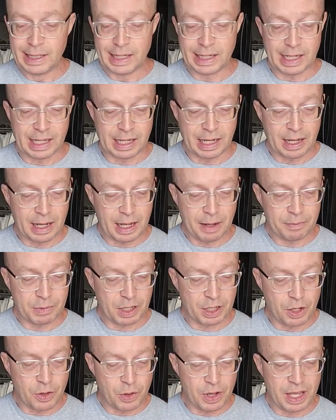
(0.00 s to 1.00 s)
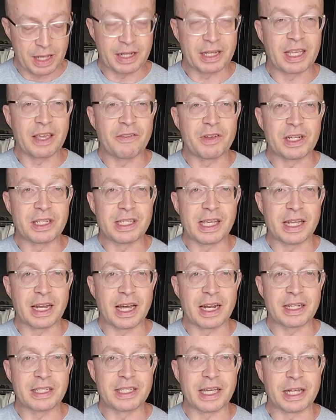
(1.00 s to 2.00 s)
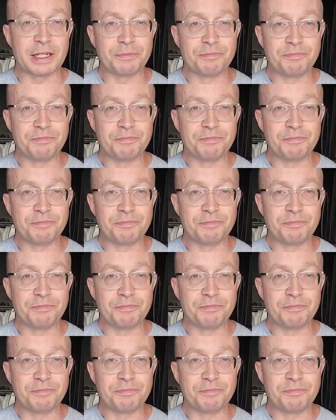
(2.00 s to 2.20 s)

I'm going to go ahead and give it a 10 out of 10.